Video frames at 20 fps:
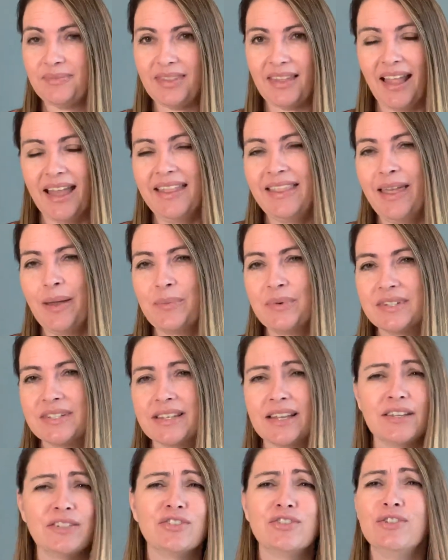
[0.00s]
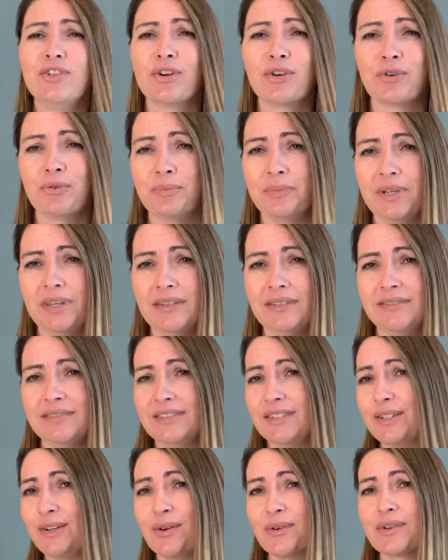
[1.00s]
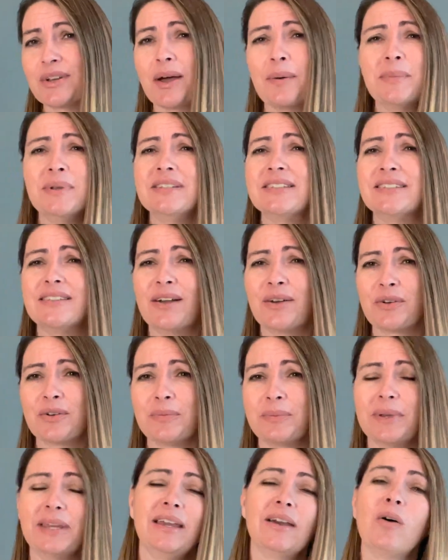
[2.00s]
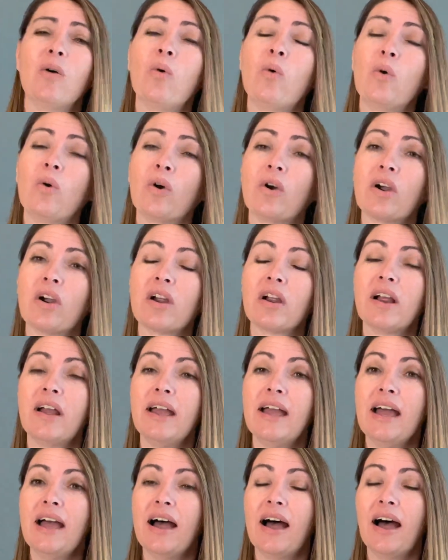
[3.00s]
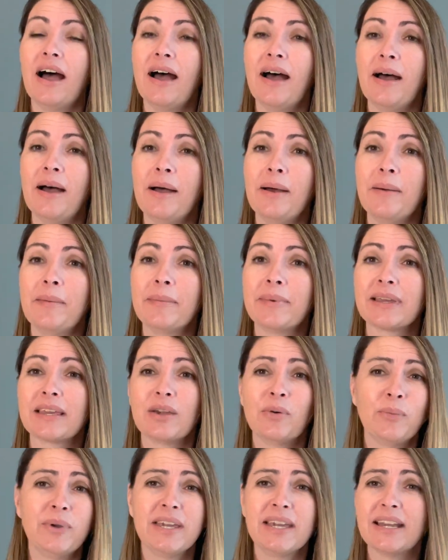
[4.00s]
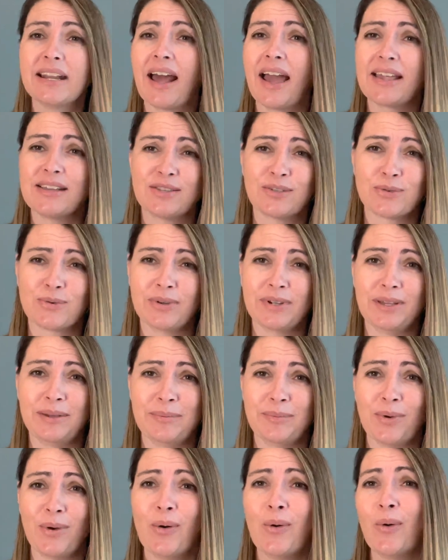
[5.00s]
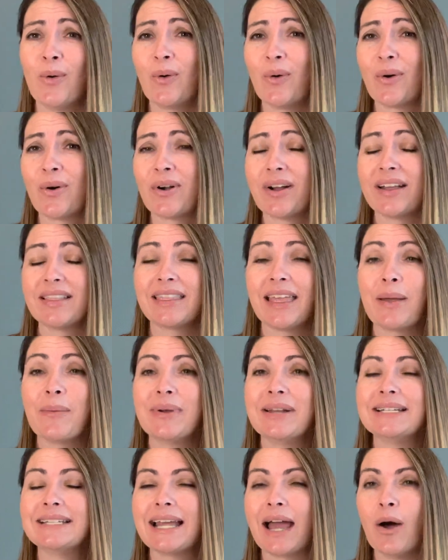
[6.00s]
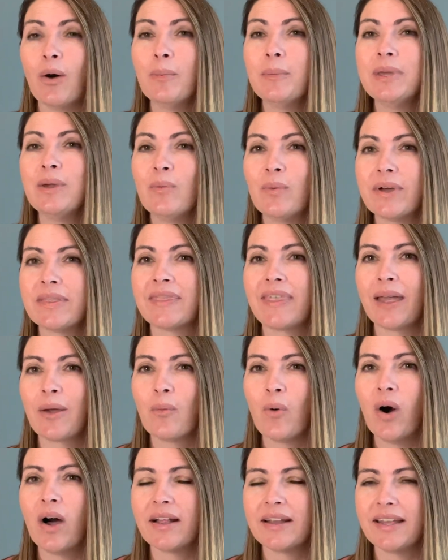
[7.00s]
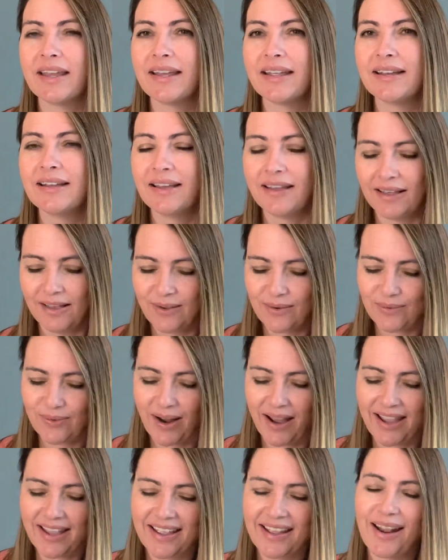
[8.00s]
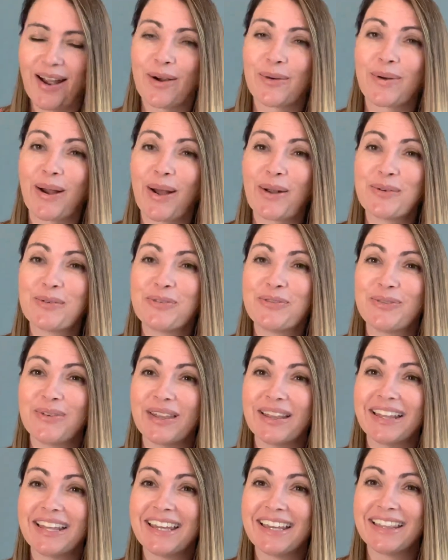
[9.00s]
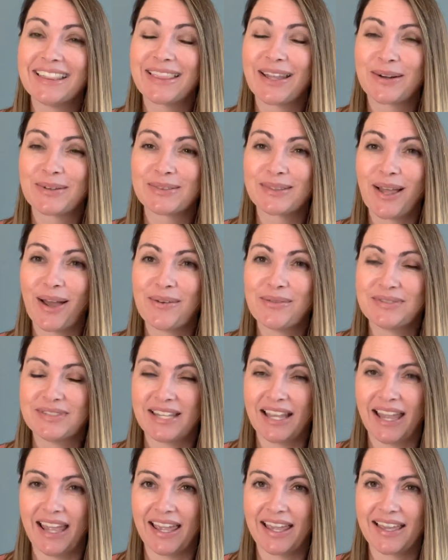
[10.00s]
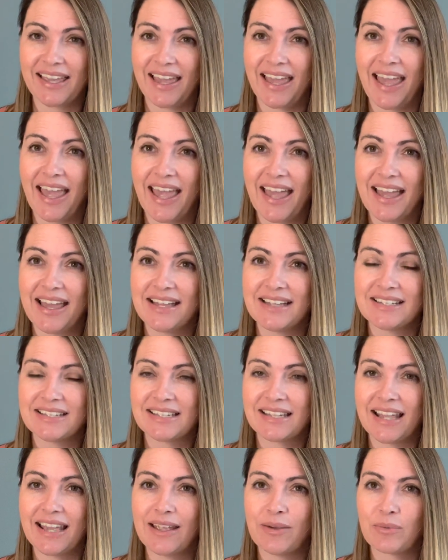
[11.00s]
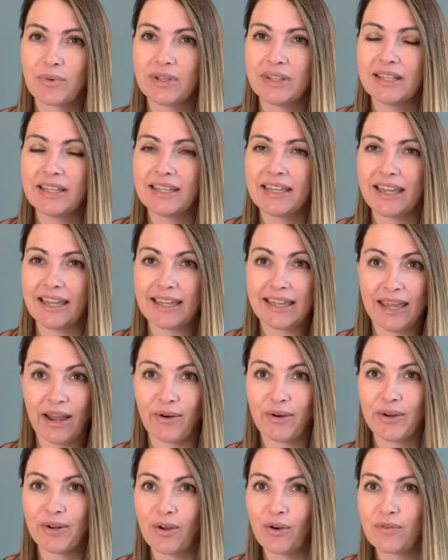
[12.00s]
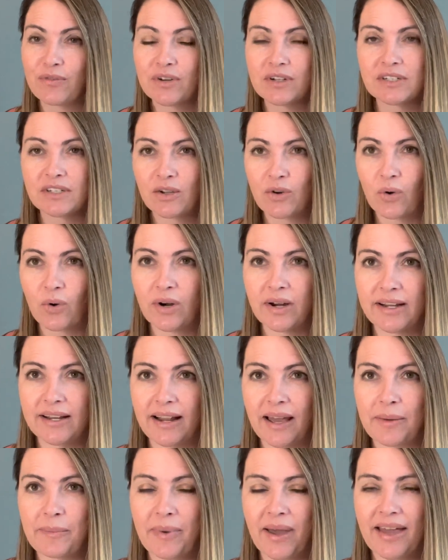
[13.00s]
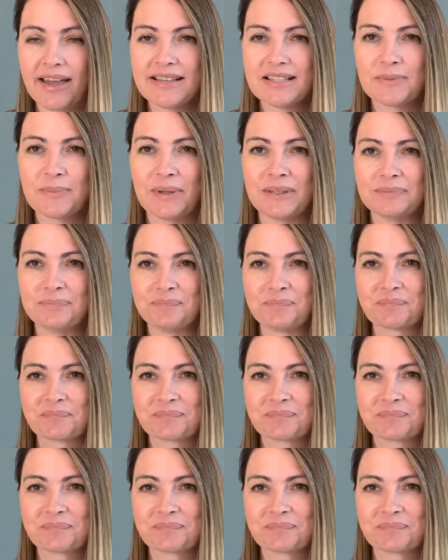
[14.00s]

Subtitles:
And they would say, "Snuggle me, come and snuggle me." Or, "Can we get ice cream?" Or they would tell me what they wanted, right, around filling their love tank. And it carried over into Corey and I, my husband.